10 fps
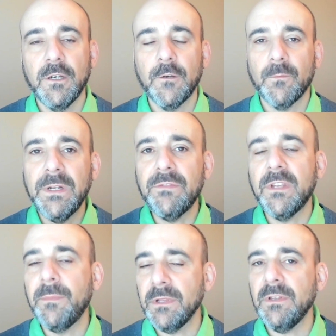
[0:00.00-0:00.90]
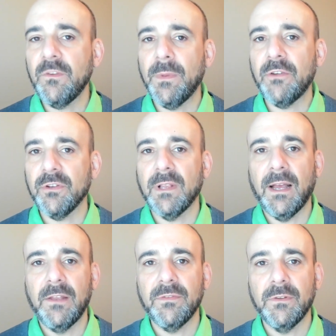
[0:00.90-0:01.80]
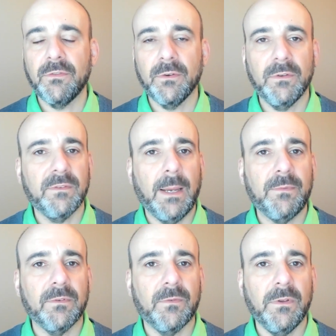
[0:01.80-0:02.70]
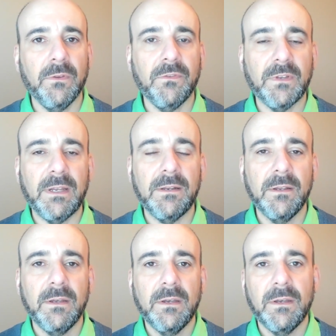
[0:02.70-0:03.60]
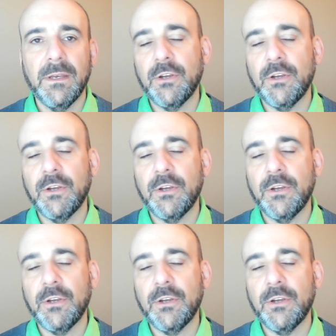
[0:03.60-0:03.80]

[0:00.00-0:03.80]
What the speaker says: REITs typically specialize in certain types of real estate. It